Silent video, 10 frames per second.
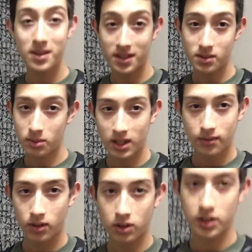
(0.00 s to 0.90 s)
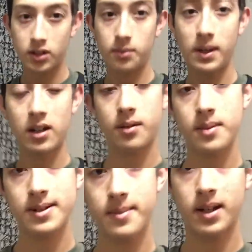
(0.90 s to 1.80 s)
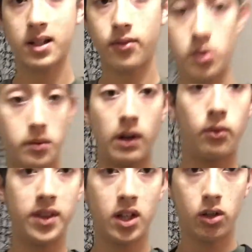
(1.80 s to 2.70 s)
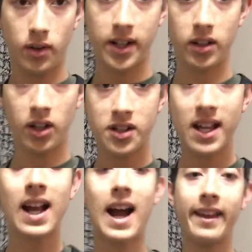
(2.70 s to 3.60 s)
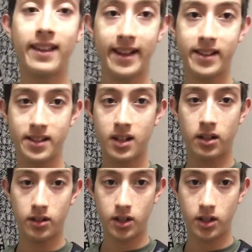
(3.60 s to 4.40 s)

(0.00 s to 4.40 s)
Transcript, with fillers: this will give you a little better perspective of, of what the green looks like. I like this color